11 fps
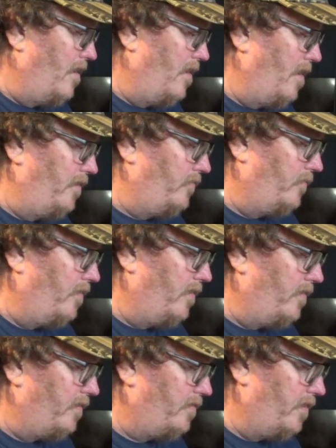each one of
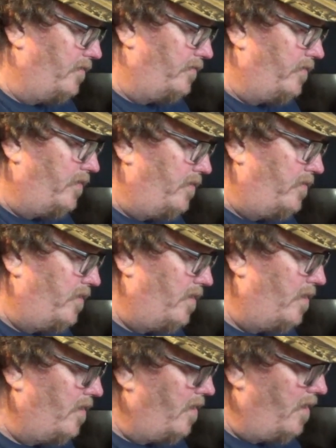the cylinders.
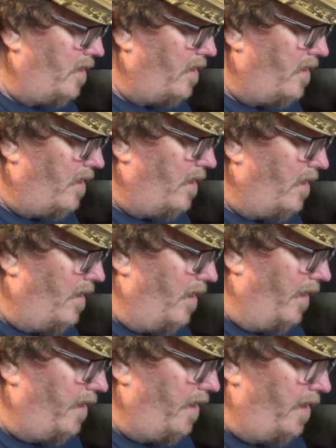
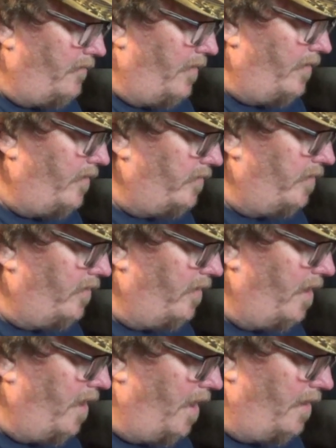Again, while they're still
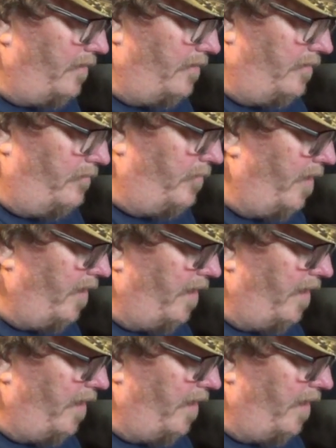hot. Break